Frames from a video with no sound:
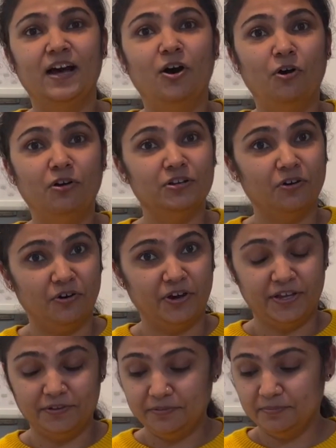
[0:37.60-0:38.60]
hot
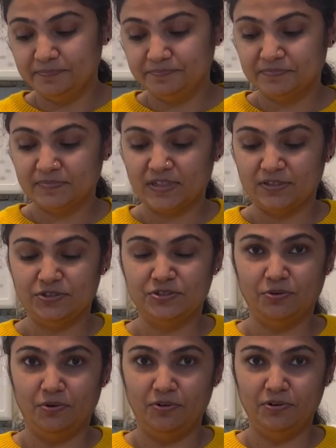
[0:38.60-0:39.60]
oil,
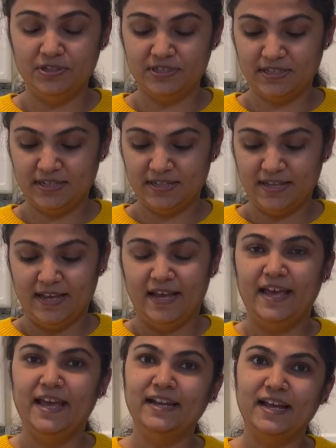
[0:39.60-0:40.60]
salt,
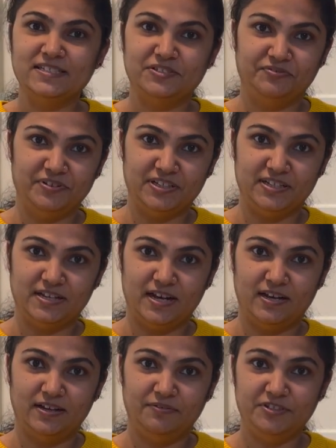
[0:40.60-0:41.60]
and
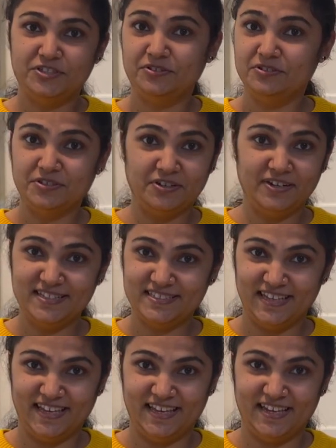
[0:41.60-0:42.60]
asafoetida, which is also known as
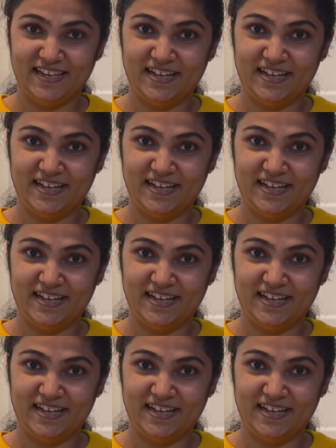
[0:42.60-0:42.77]
hing.